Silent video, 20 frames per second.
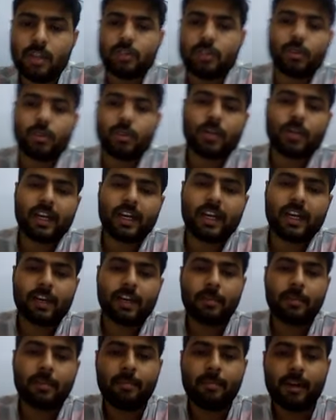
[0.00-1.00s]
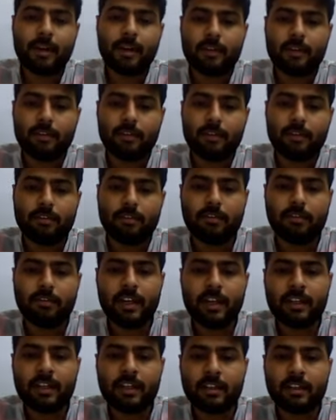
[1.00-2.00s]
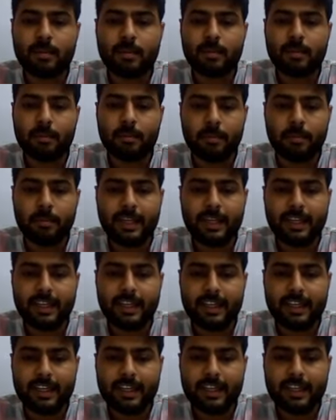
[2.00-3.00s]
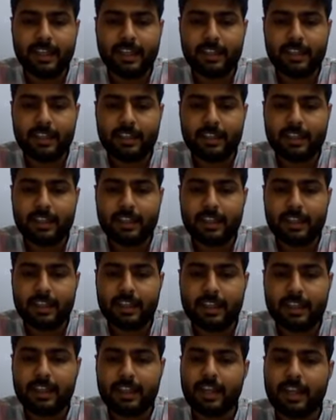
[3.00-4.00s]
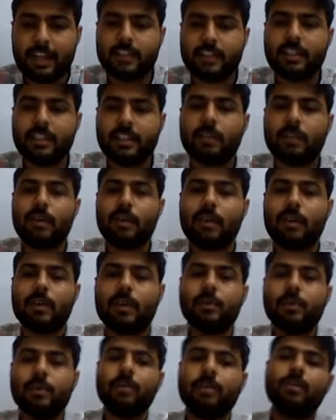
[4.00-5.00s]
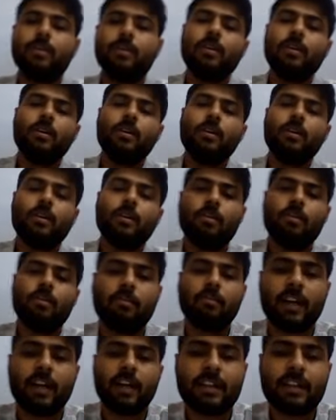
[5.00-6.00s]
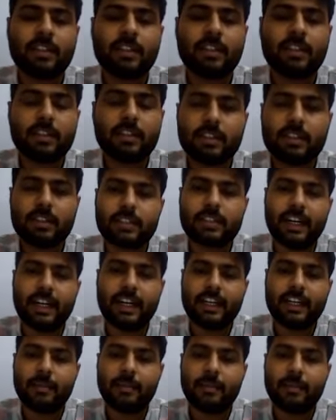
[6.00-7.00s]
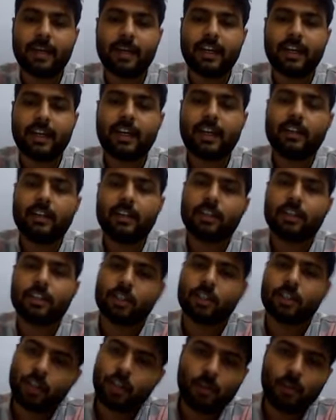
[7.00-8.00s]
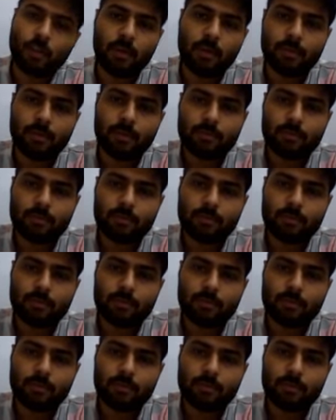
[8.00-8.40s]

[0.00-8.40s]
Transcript: So you can remember 1 milliliter is equal to 1 centimeter cube.